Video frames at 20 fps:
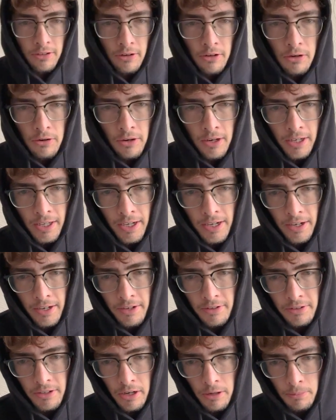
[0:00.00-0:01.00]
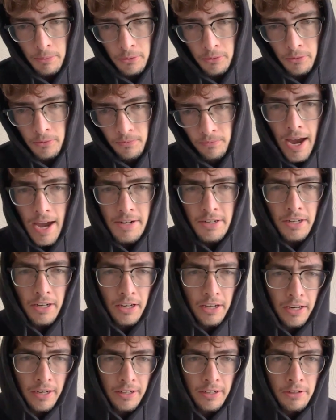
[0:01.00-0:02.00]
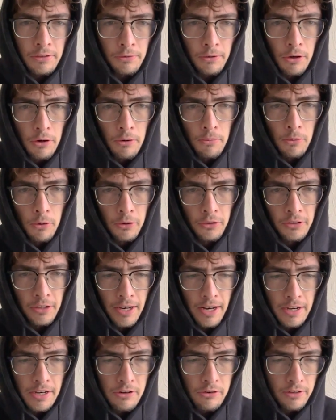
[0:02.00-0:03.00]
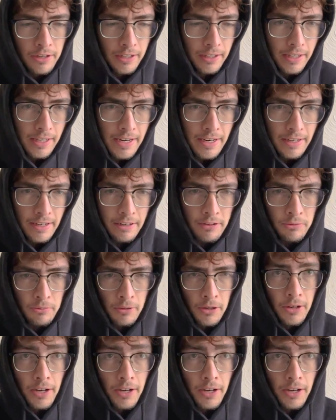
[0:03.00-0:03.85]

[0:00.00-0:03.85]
you click on this eyeball, actually like this photo more, so then you delete this one,